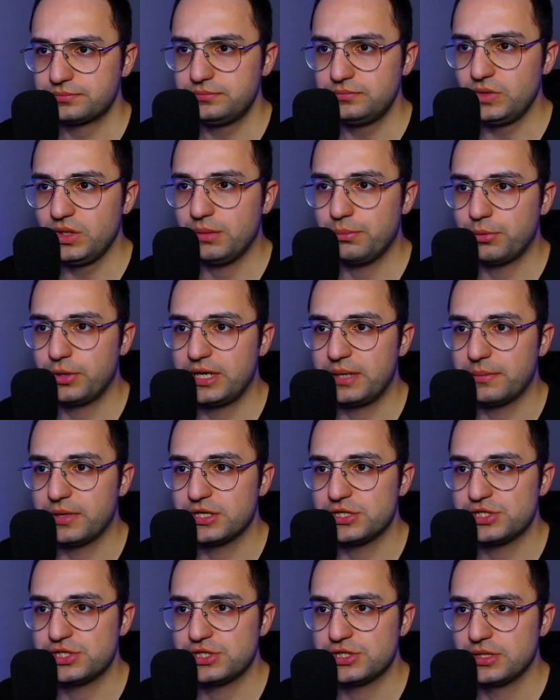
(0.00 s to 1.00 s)
pretty
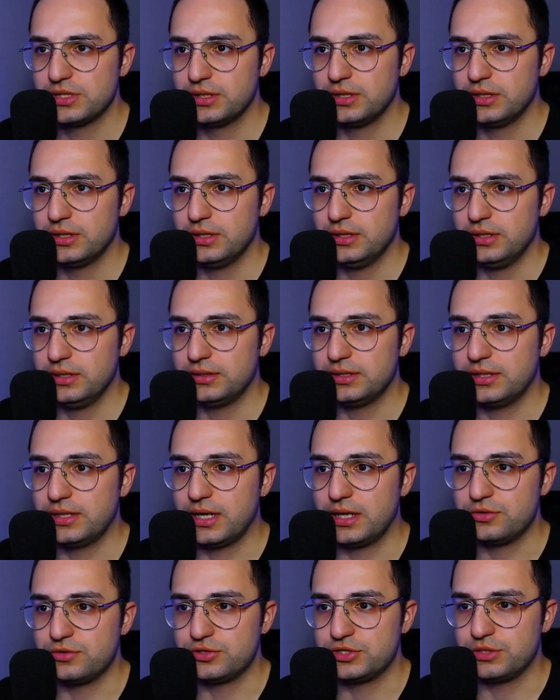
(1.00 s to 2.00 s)
much that I
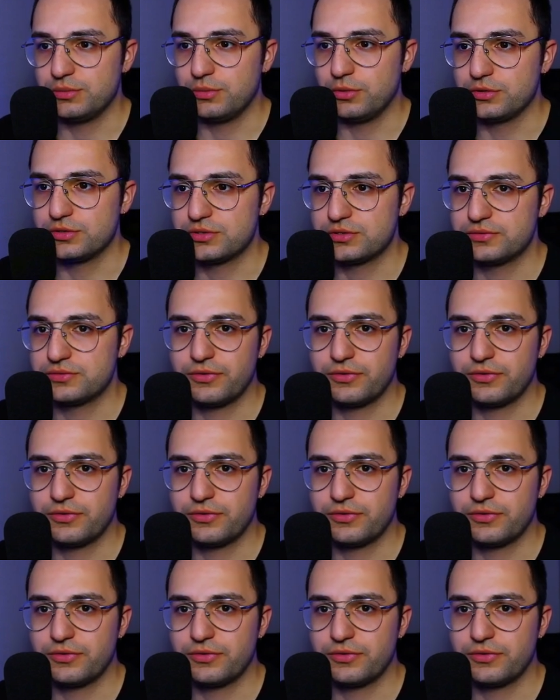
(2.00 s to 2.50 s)
use the most.